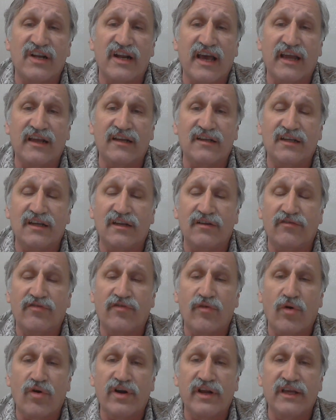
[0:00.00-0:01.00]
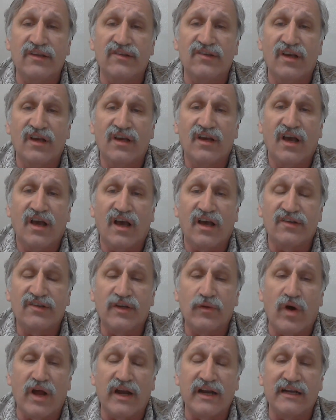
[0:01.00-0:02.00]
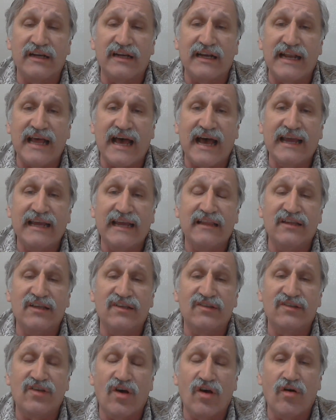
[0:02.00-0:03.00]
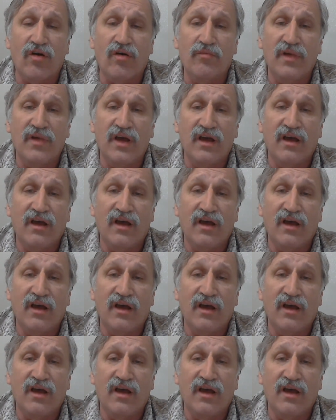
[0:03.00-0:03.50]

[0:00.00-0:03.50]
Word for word: the 1940s. she wanted to die in this home.